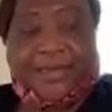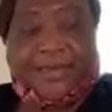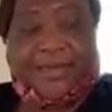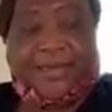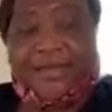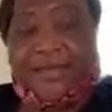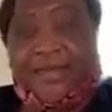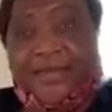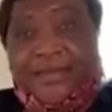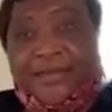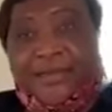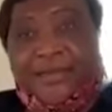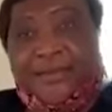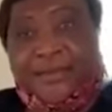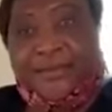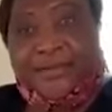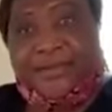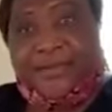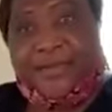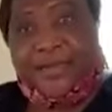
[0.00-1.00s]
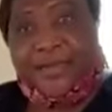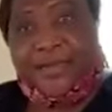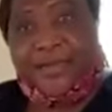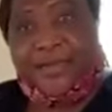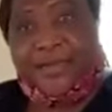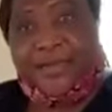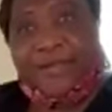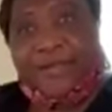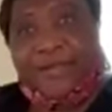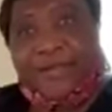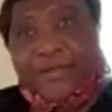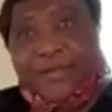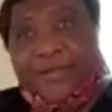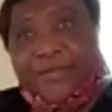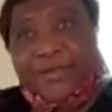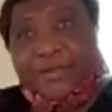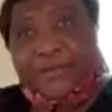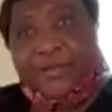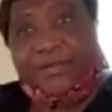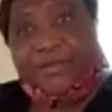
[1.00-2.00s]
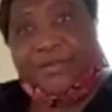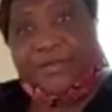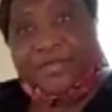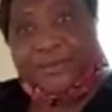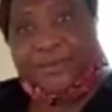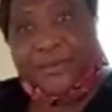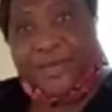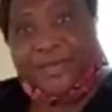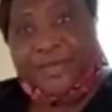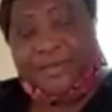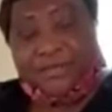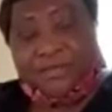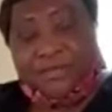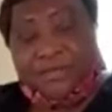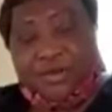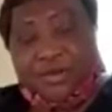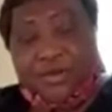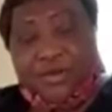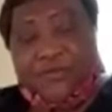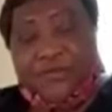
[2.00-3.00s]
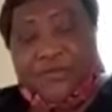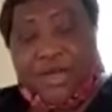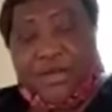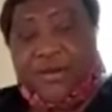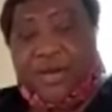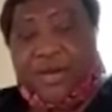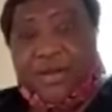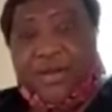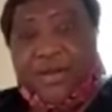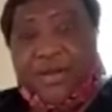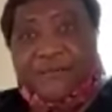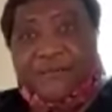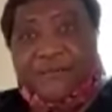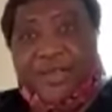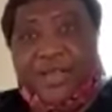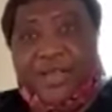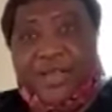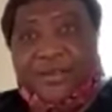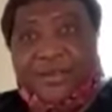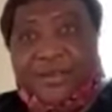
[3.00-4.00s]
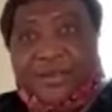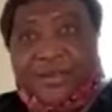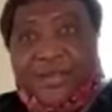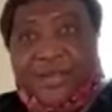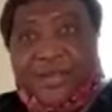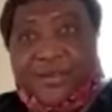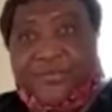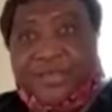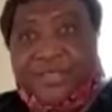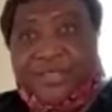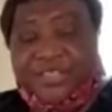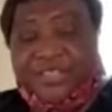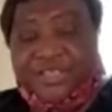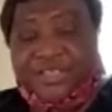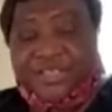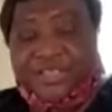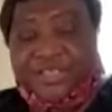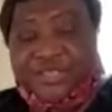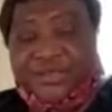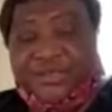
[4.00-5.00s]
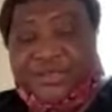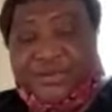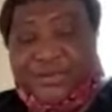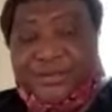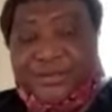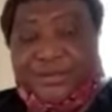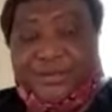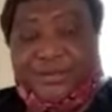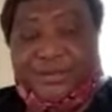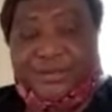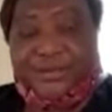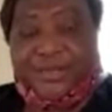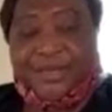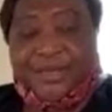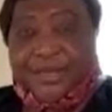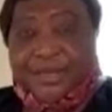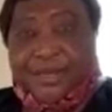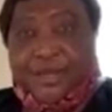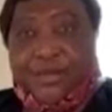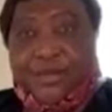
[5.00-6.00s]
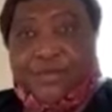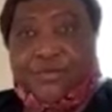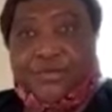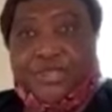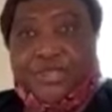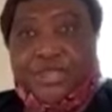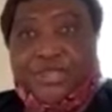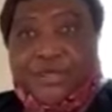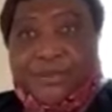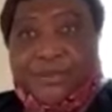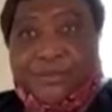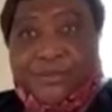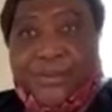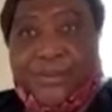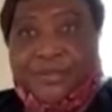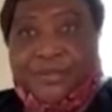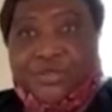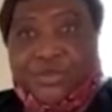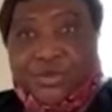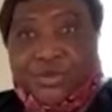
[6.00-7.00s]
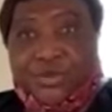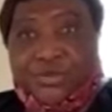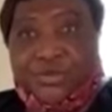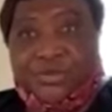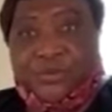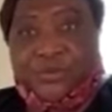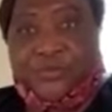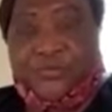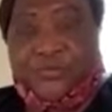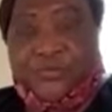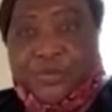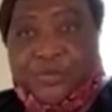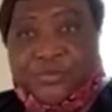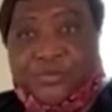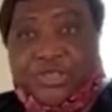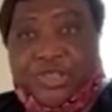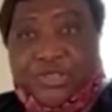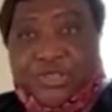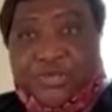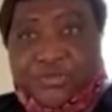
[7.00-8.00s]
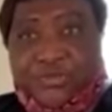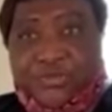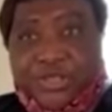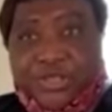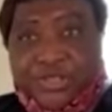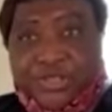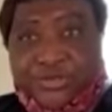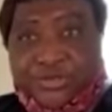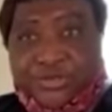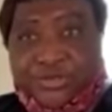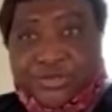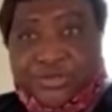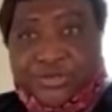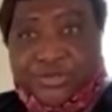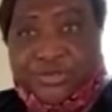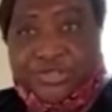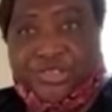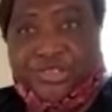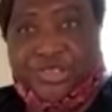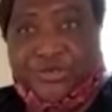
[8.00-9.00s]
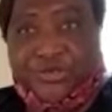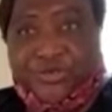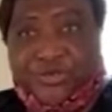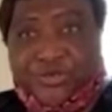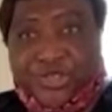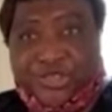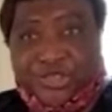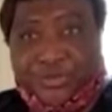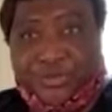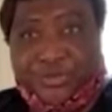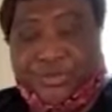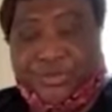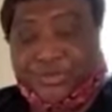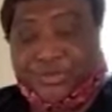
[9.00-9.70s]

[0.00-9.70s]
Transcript: It is a very important part of our African heritage, which is passed on from generation to generation.